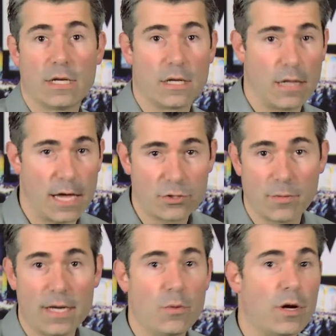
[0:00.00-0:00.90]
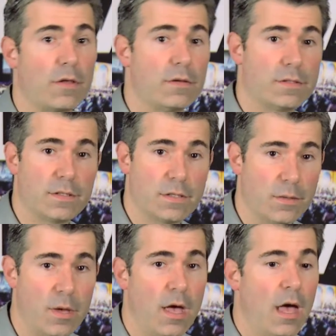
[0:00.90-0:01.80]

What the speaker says: in a classroom, anywhere in the system